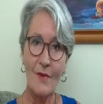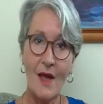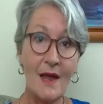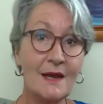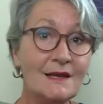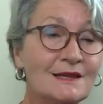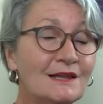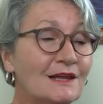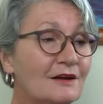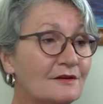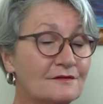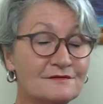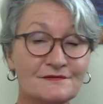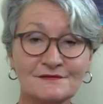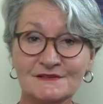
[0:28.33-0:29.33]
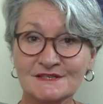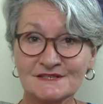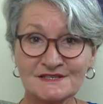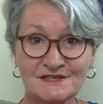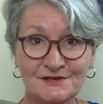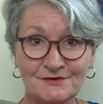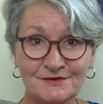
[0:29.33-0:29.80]
I love this
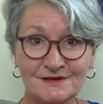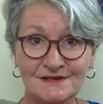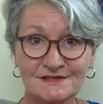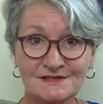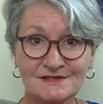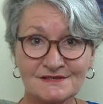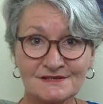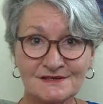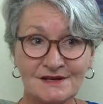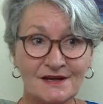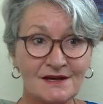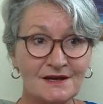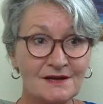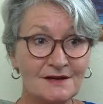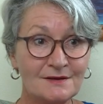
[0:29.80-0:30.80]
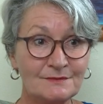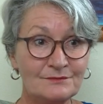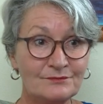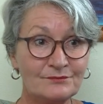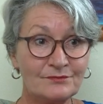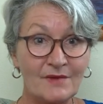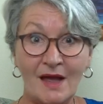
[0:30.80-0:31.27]
series. Um,
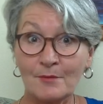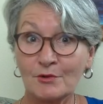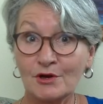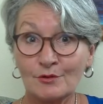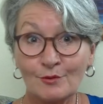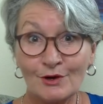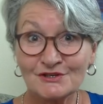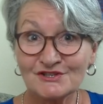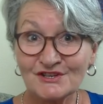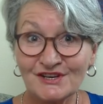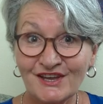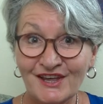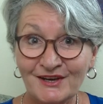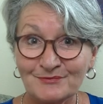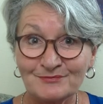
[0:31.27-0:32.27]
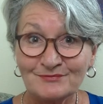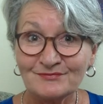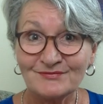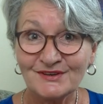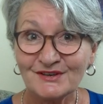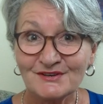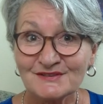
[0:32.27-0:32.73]
I'm going to watch it again
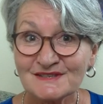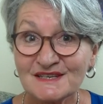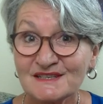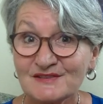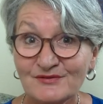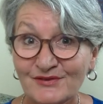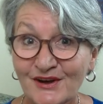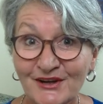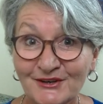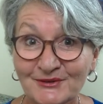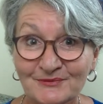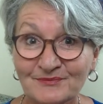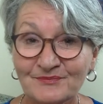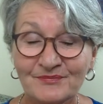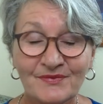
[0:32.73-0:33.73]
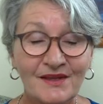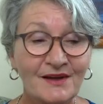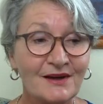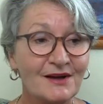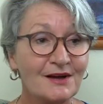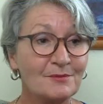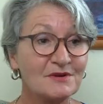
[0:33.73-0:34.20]
because it's fun.
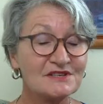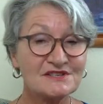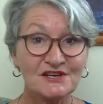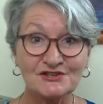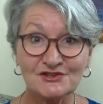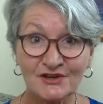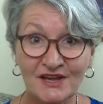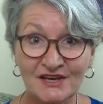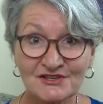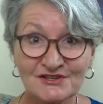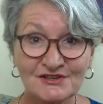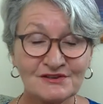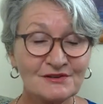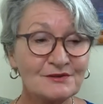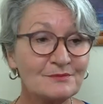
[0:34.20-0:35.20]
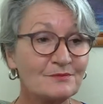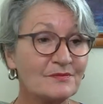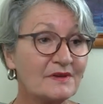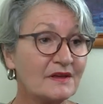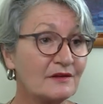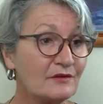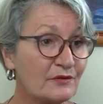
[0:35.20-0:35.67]
Um, it's educational,
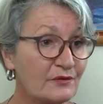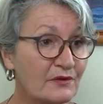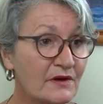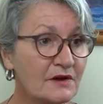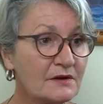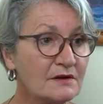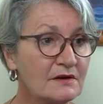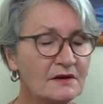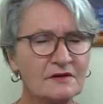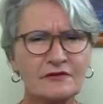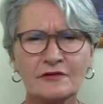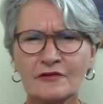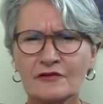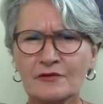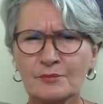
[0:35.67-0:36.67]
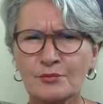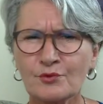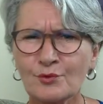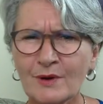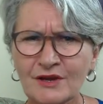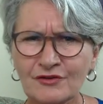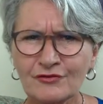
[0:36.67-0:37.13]
it's fun, it's
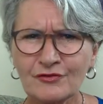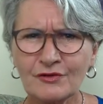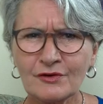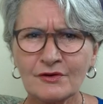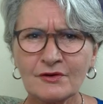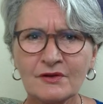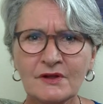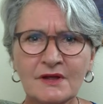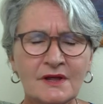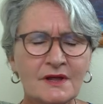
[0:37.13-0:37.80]
inspirational.